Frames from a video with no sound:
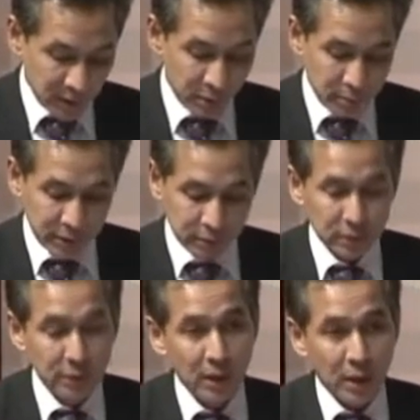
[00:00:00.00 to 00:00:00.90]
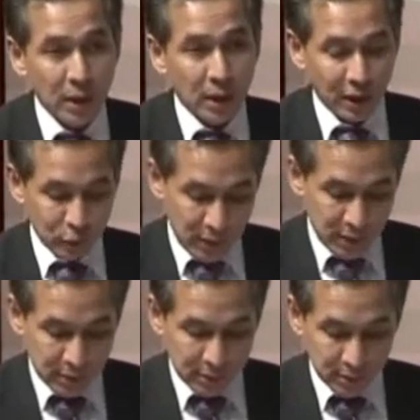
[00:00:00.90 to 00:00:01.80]
uh, permits, as
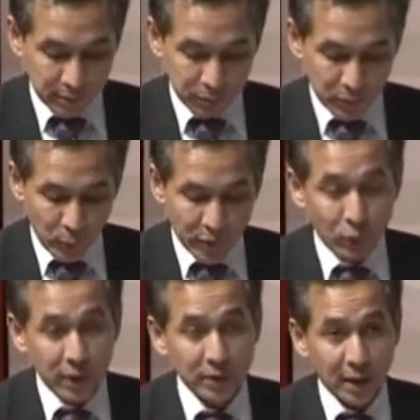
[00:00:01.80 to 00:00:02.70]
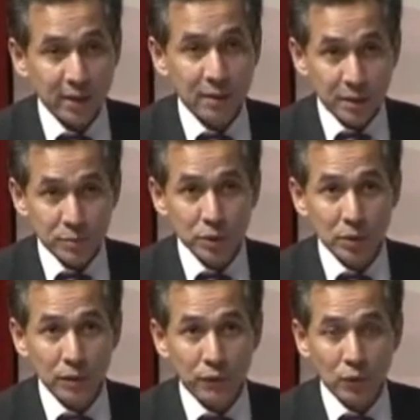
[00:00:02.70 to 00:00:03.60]
well as um, withholding tax
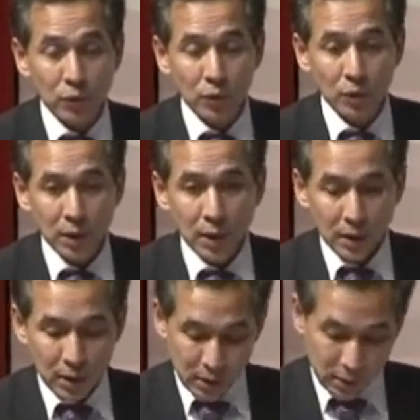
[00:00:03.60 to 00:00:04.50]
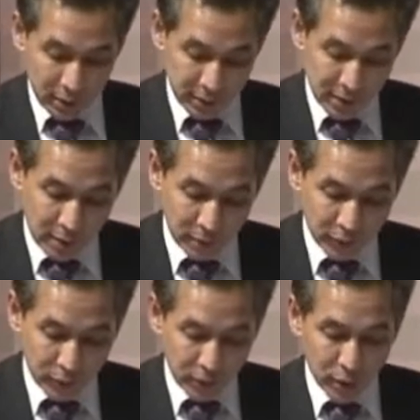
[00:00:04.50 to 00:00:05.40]
exemption for Islam
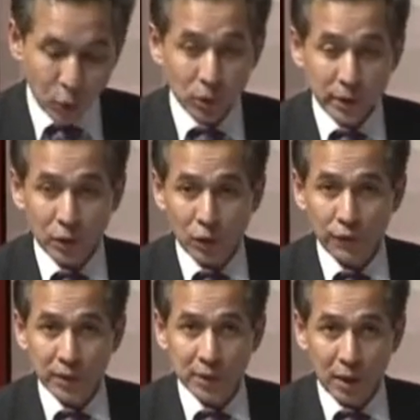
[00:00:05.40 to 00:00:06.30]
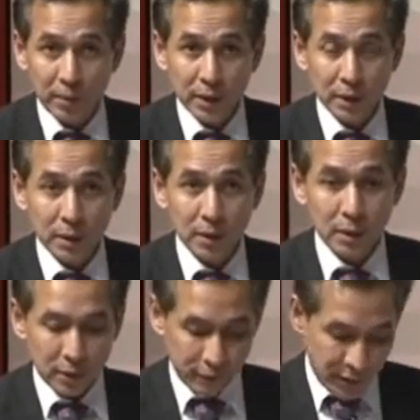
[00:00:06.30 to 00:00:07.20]
for the holding of Islamic
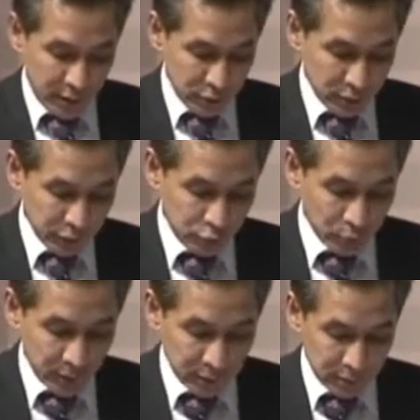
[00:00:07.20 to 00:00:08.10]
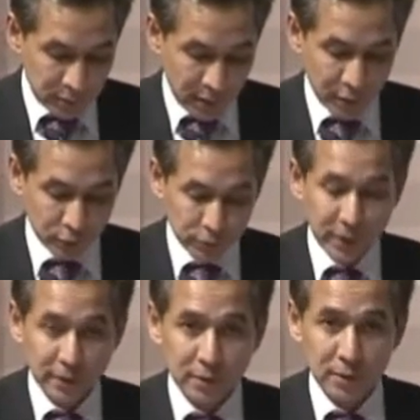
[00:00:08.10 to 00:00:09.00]
financial instruments, and also
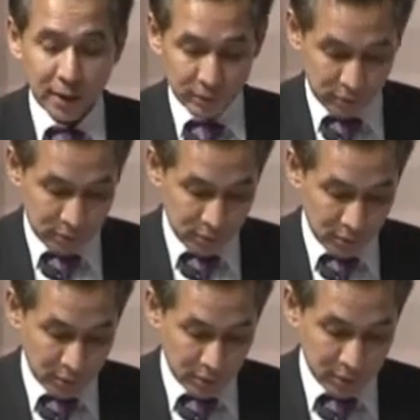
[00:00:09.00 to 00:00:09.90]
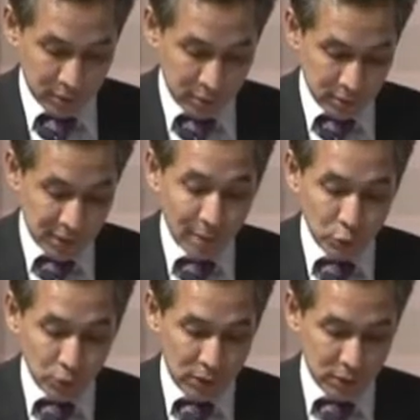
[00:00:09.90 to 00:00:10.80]
there's tax
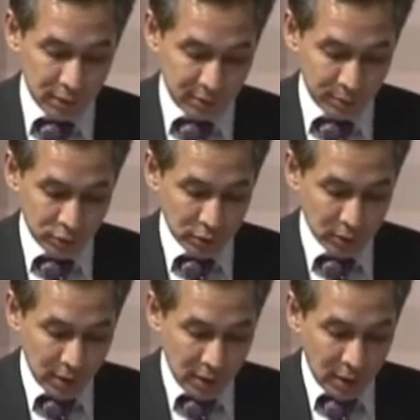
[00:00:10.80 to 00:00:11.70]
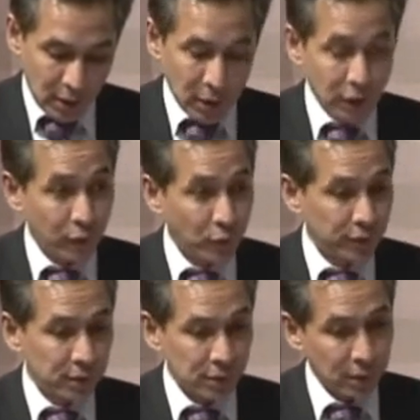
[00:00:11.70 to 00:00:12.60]
stamp duty exemption. And of
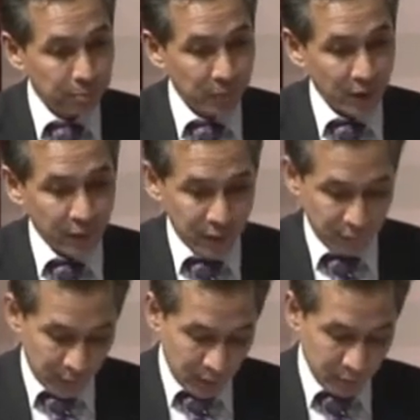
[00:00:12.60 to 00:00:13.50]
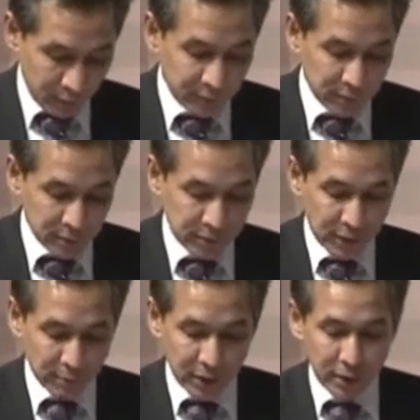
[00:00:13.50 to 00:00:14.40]
course, um, I think investors
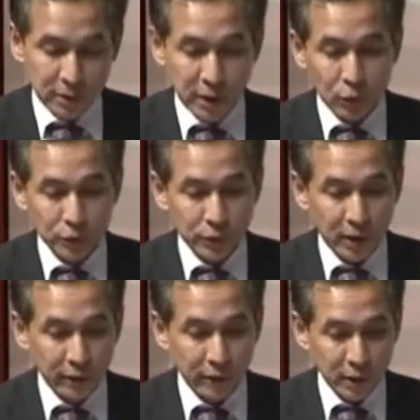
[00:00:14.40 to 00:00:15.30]
and players can also have